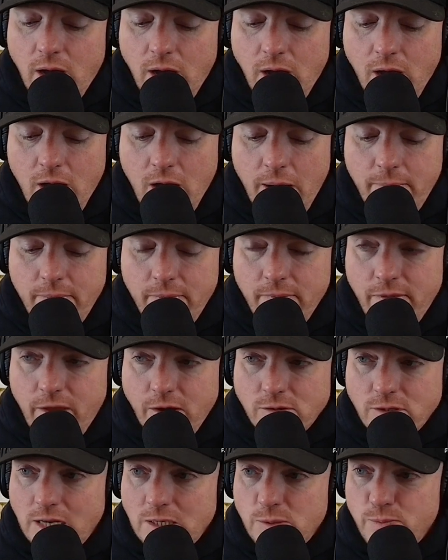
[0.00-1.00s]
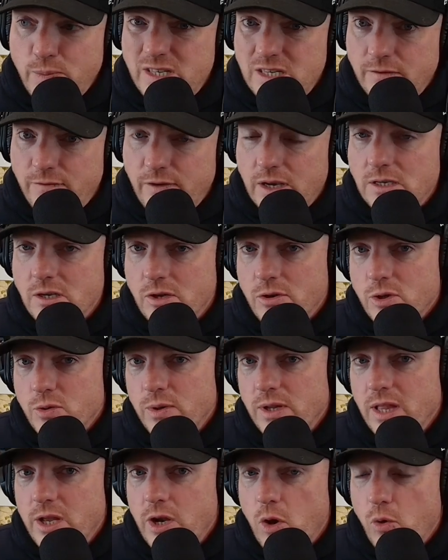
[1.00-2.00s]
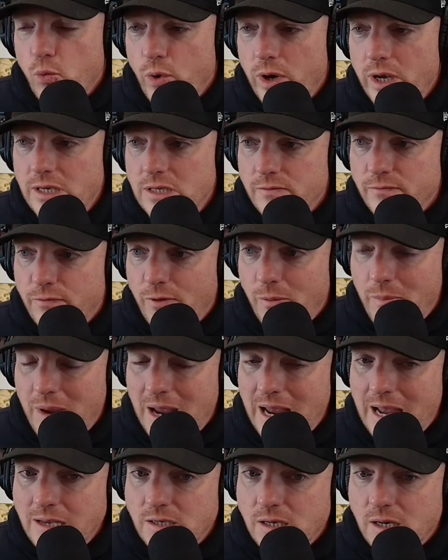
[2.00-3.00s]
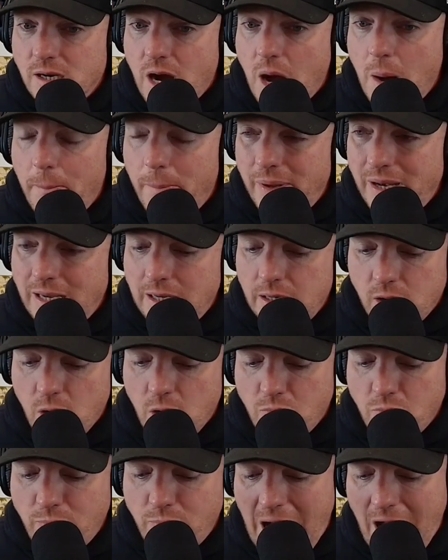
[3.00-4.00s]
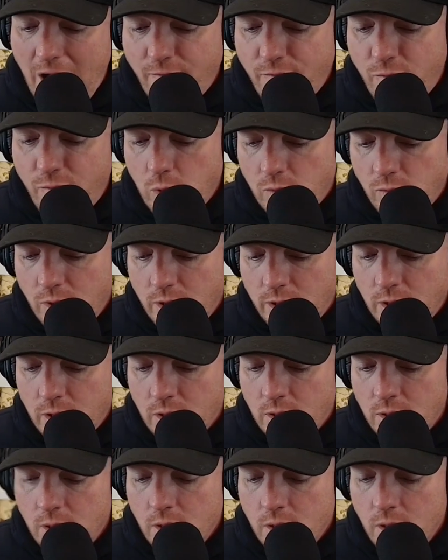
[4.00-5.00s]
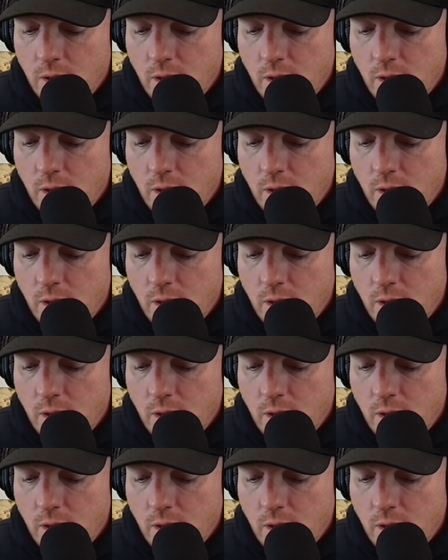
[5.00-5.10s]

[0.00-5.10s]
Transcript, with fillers: Um, there's not specific. So there's really no reason for me as a company to go buy a Forerunner